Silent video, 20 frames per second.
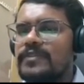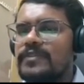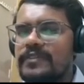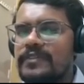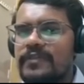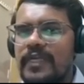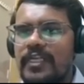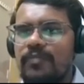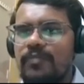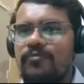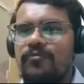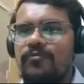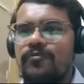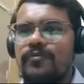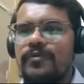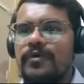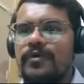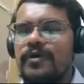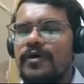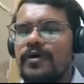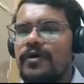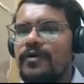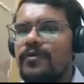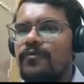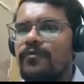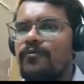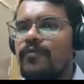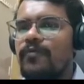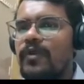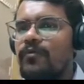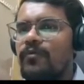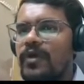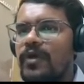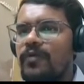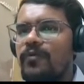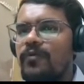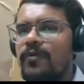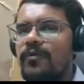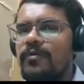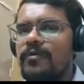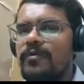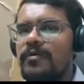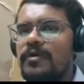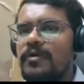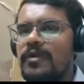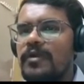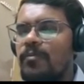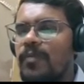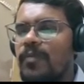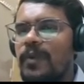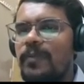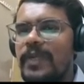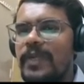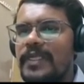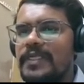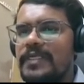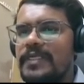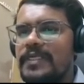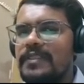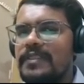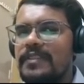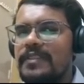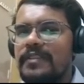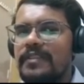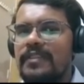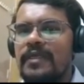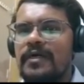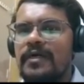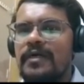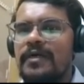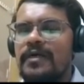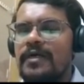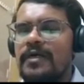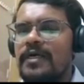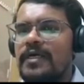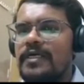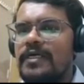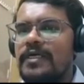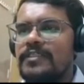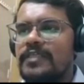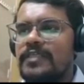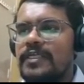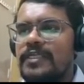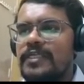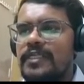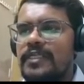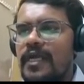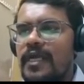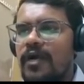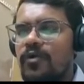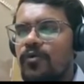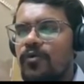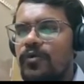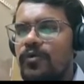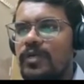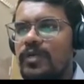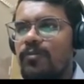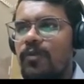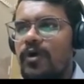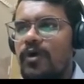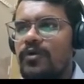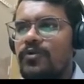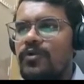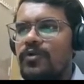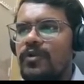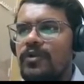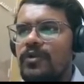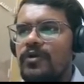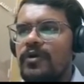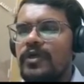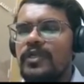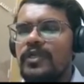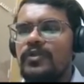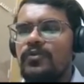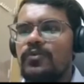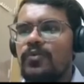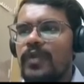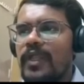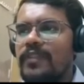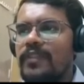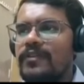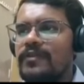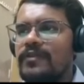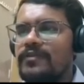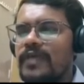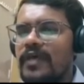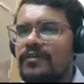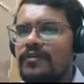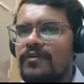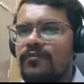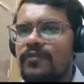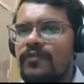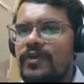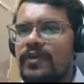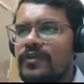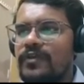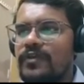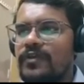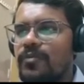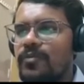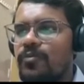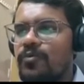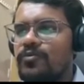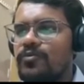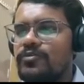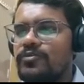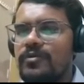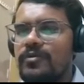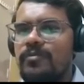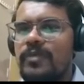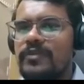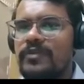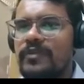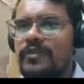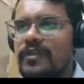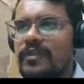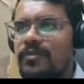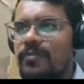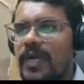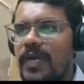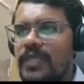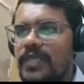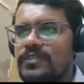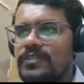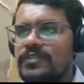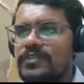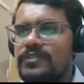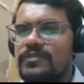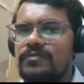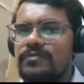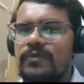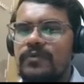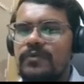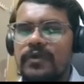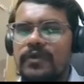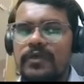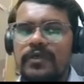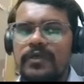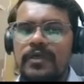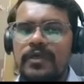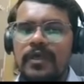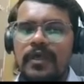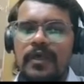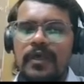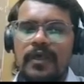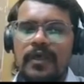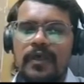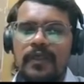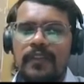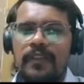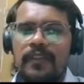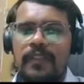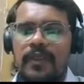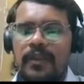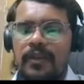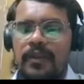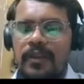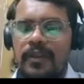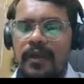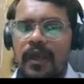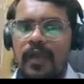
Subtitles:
set up when we are implementing the Certinia accounting module. Okay, to run this as of aging reports based on that batches. Okay, then